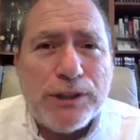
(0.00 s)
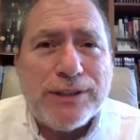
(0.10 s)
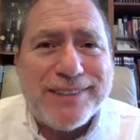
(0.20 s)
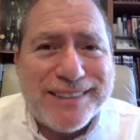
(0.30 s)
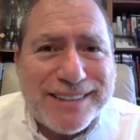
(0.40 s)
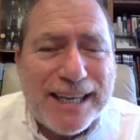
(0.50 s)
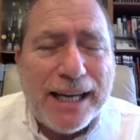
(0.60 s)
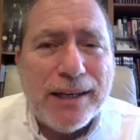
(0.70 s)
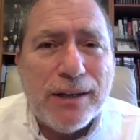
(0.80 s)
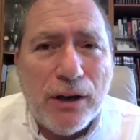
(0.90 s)
which is the
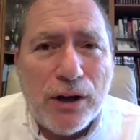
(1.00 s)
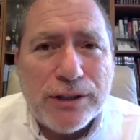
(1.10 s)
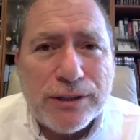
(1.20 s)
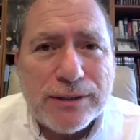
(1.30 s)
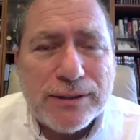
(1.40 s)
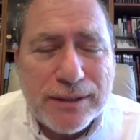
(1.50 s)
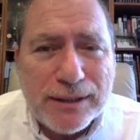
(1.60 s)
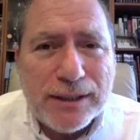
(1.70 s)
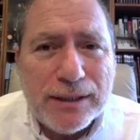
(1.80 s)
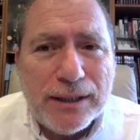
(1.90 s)
second largest
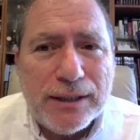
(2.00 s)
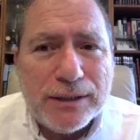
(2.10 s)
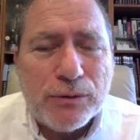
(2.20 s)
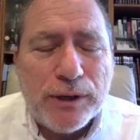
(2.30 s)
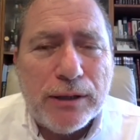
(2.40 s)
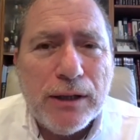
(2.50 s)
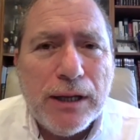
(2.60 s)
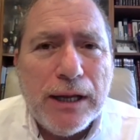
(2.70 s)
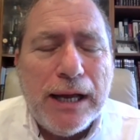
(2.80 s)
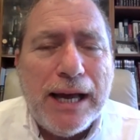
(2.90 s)
city in Israel,